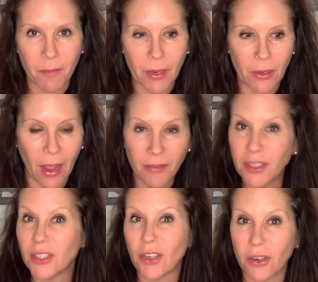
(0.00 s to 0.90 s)
but you have
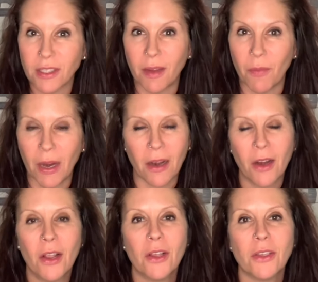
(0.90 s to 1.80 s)
to start somewhere.
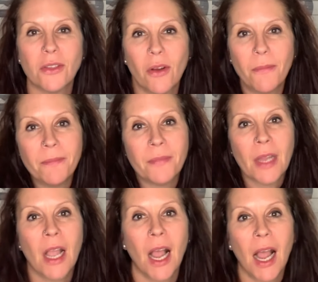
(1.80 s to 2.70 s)
So
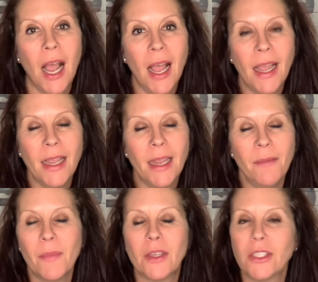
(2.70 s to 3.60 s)

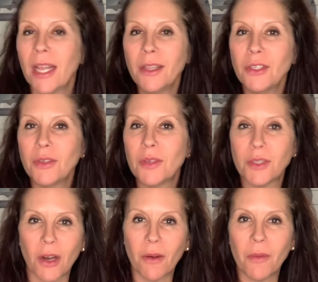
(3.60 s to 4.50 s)
I challenge you to
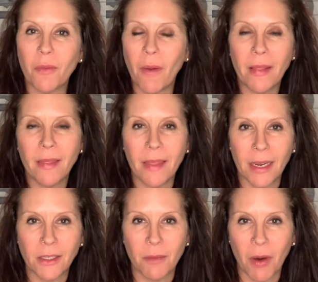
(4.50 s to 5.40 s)
start with one
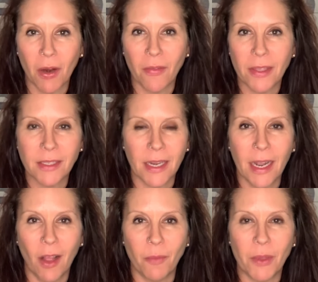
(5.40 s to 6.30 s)
thing tomorrow that's going to
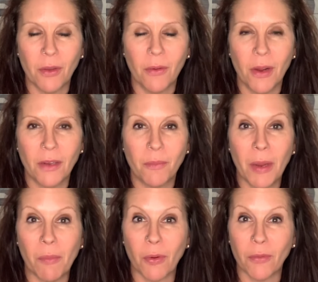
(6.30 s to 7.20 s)
help you
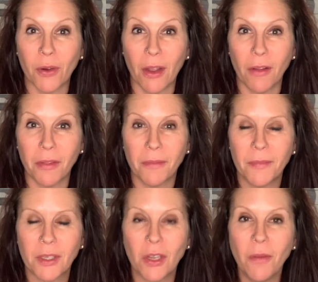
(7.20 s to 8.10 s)
improve your health.
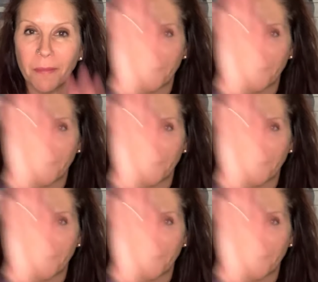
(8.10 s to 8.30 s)
So